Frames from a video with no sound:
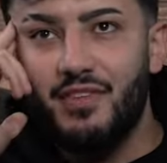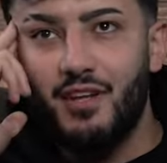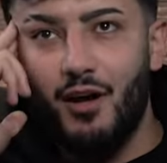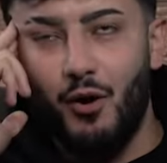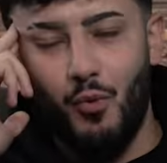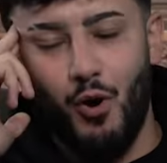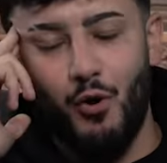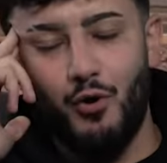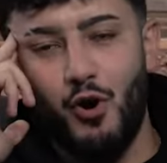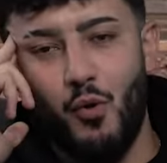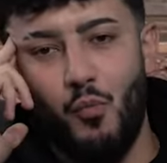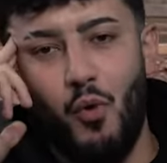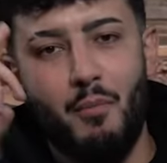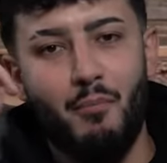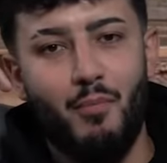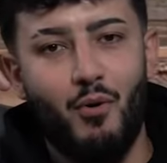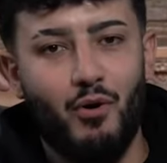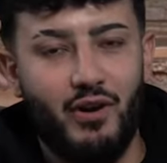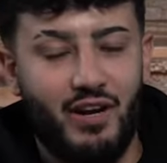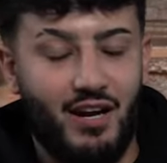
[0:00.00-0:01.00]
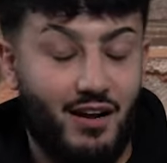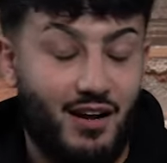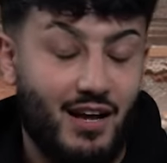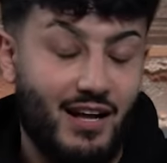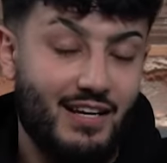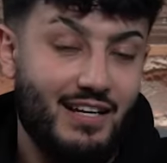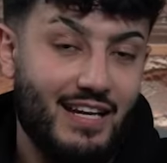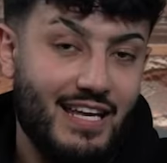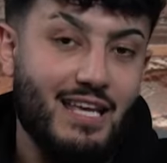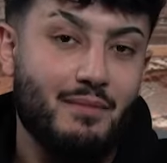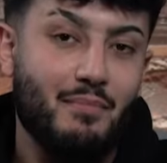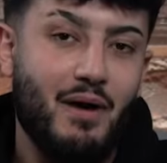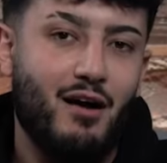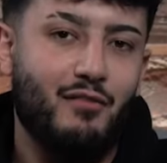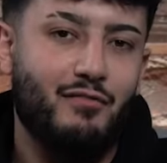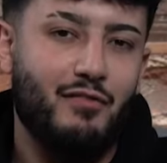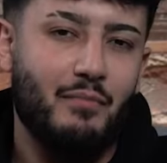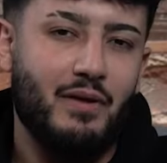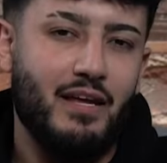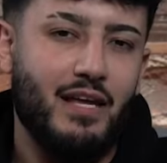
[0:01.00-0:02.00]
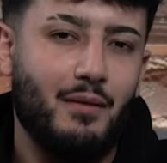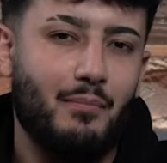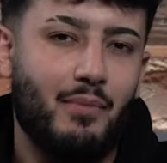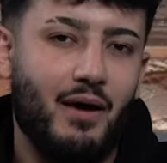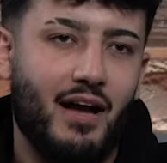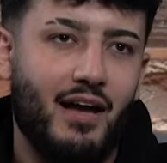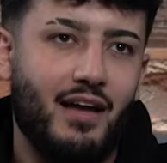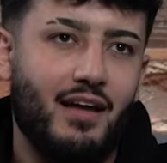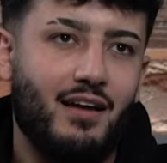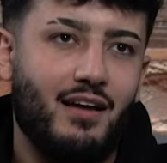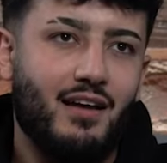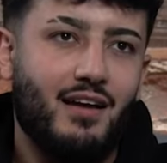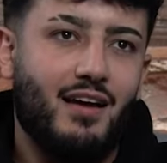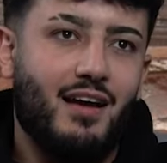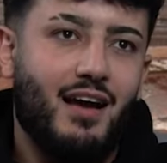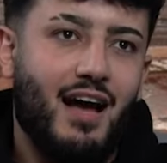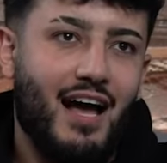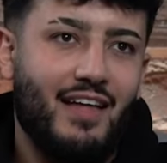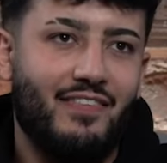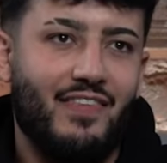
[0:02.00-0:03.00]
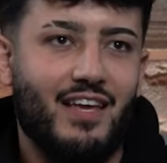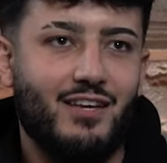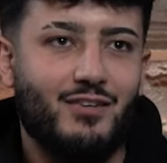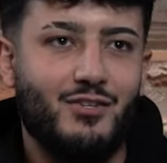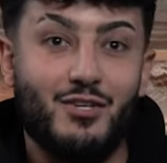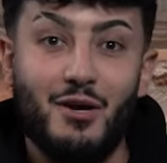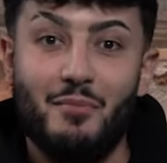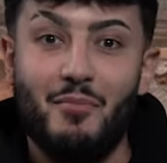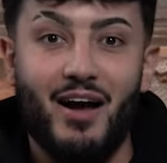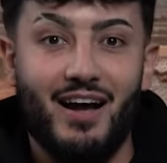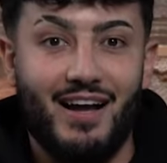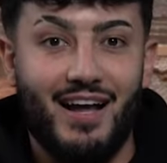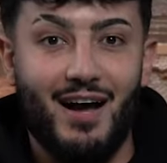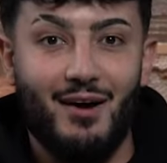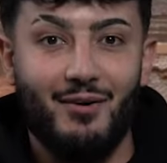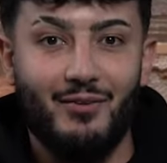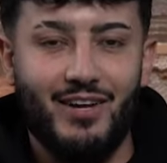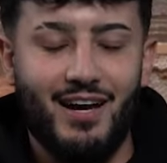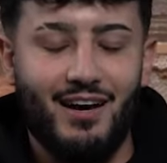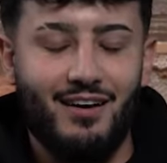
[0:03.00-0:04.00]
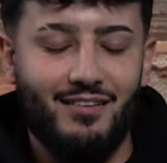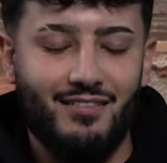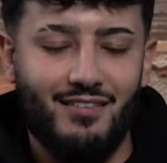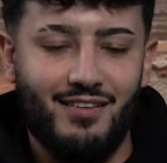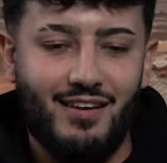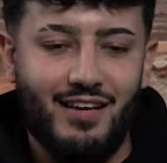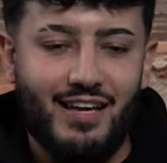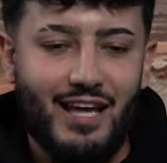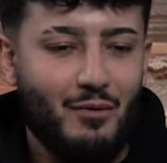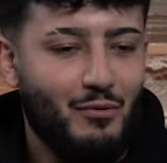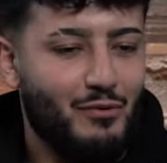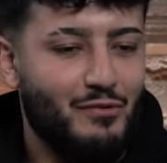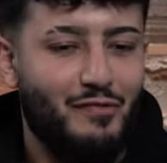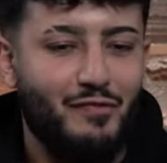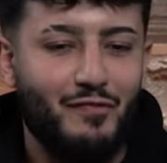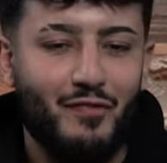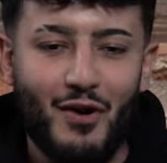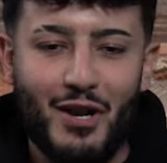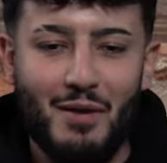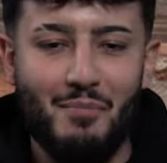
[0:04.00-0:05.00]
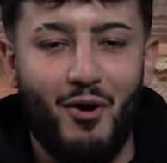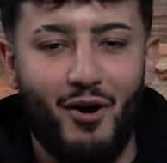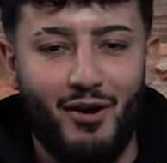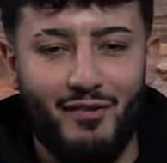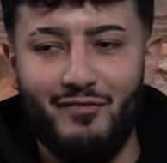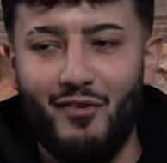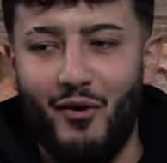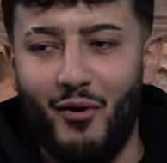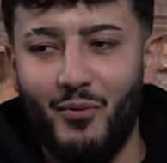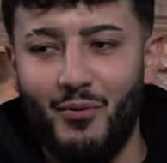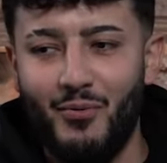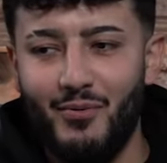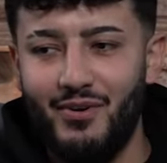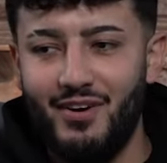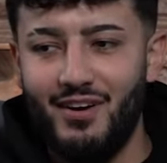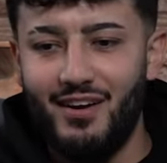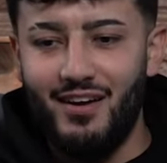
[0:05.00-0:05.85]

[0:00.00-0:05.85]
I woke up one morning, I had an email from eBay and they shut my account down. It was fully my fault.